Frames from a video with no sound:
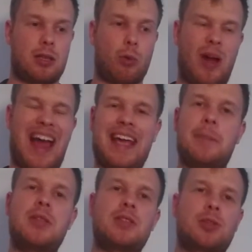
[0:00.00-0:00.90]
were
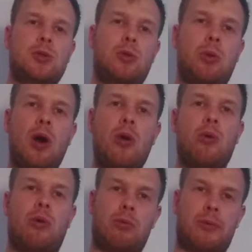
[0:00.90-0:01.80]
able to
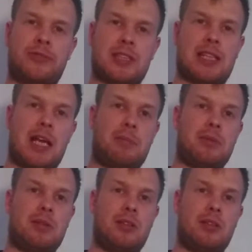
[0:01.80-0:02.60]
grow with the club.